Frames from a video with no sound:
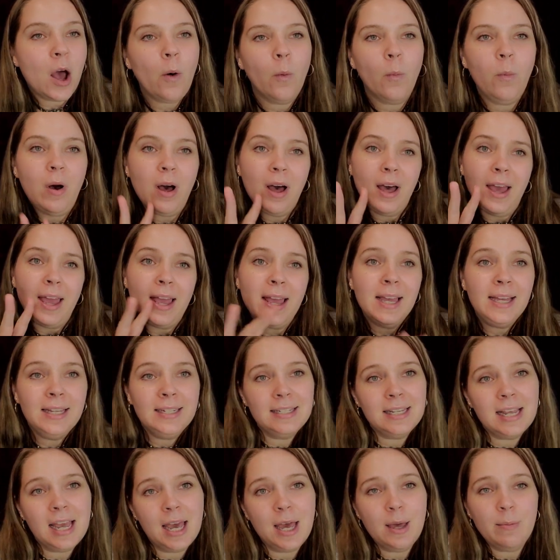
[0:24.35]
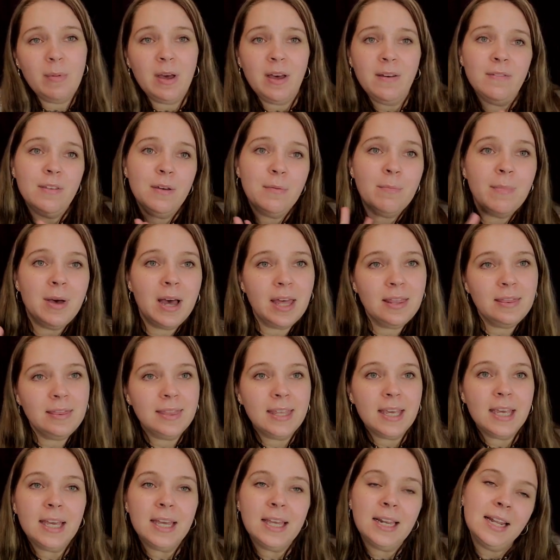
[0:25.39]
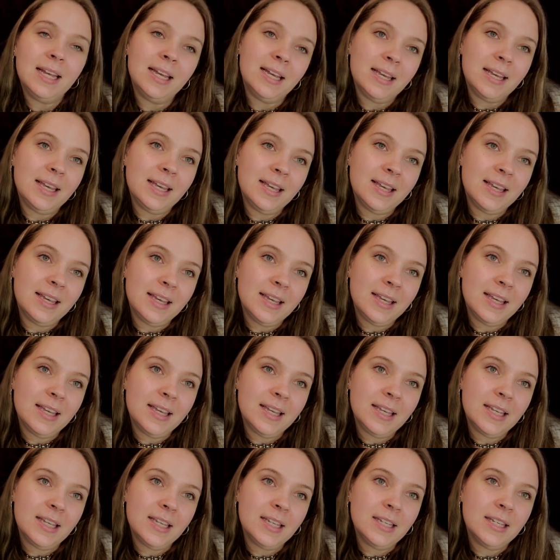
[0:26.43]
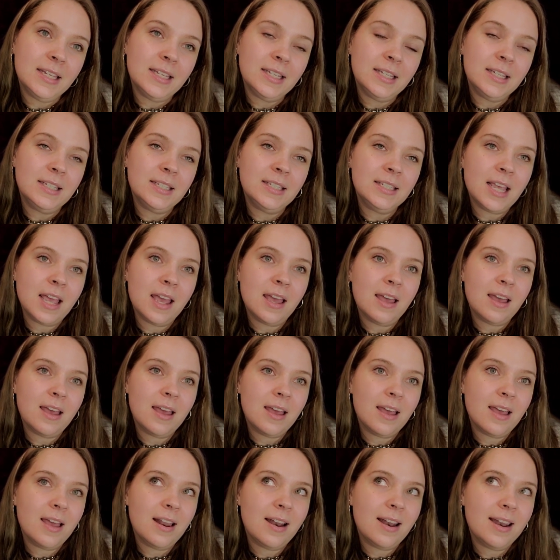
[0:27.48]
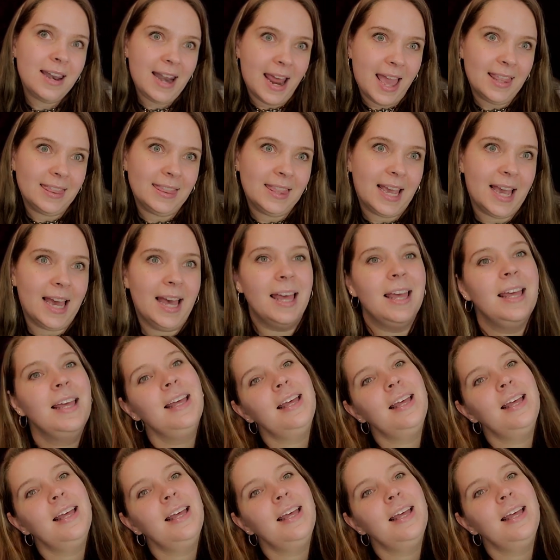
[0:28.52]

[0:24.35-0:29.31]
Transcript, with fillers: what time of the month it is? Not that.